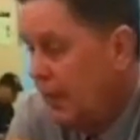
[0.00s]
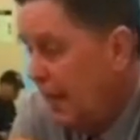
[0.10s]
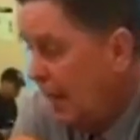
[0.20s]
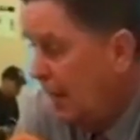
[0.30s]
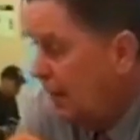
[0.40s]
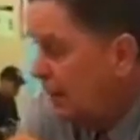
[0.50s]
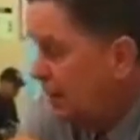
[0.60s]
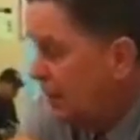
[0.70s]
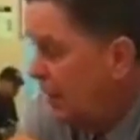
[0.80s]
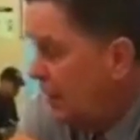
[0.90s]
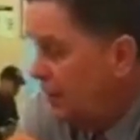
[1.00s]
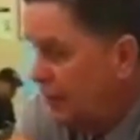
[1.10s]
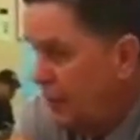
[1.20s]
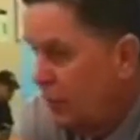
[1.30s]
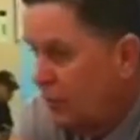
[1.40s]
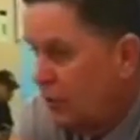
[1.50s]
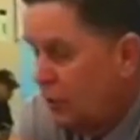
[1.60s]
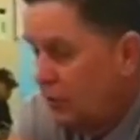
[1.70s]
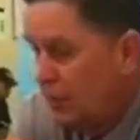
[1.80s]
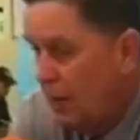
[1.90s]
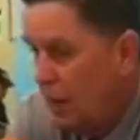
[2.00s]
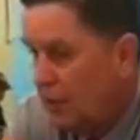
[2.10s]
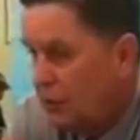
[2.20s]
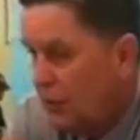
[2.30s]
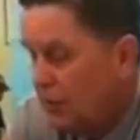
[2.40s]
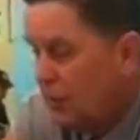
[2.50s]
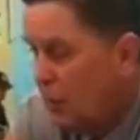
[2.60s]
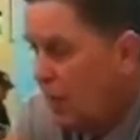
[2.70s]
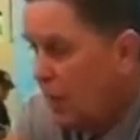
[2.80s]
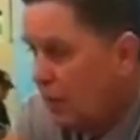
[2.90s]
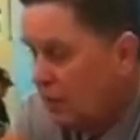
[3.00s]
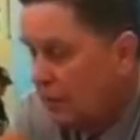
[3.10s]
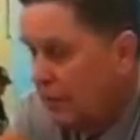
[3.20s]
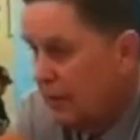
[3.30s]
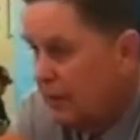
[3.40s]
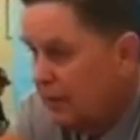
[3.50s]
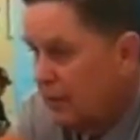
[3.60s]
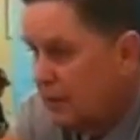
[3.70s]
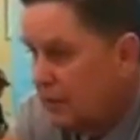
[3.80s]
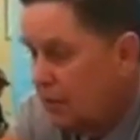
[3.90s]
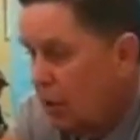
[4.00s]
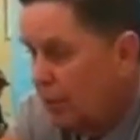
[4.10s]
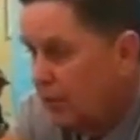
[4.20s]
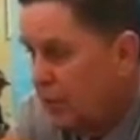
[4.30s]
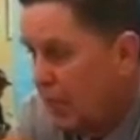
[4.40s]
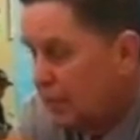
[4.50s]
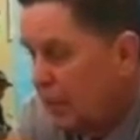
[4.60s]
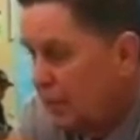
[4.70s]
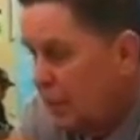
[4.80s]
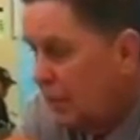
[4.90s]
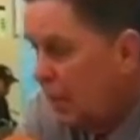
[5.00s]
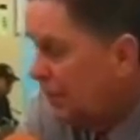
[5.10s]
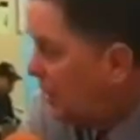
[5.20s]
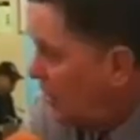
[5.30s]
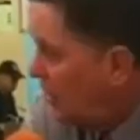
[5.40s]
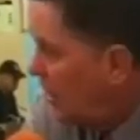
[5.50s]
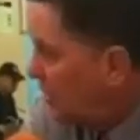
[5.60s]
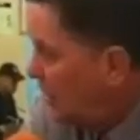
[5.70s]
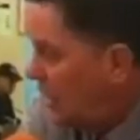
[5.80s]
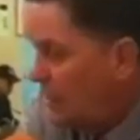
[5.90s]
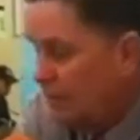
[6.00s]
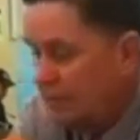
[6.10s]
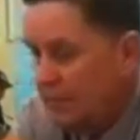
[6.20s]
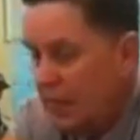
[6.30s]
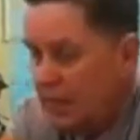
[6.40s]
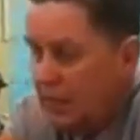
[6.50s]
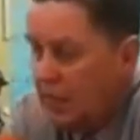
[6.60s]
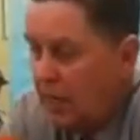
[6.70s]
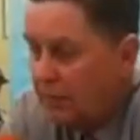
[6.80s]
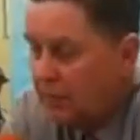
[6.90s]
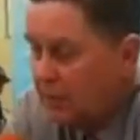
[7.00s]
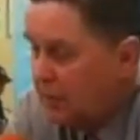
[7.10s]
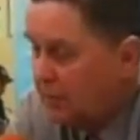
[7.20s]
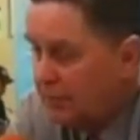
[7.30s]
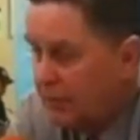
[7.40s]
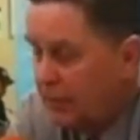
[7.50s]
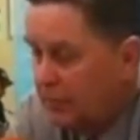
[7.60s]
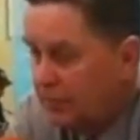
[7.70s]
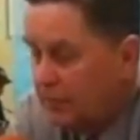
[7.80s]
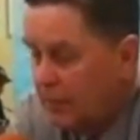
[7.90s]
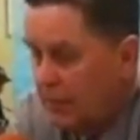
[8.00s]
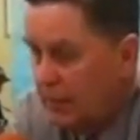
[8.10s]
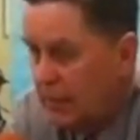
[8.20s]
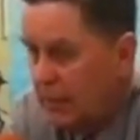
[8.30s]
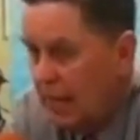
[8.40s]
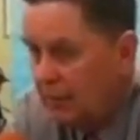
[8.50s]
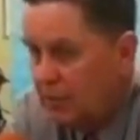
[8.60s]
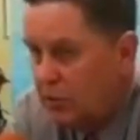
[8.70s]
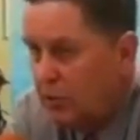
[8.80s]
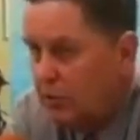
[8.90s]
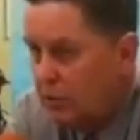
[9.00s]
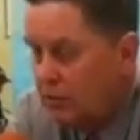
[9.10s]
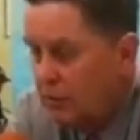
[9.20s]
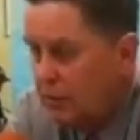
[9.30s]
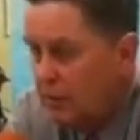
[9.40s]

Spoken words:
Yeah, well, they weren't shooting the ball extremely well. The open shots they did get, they didn't knock down. They didn't get, obviously, in game two,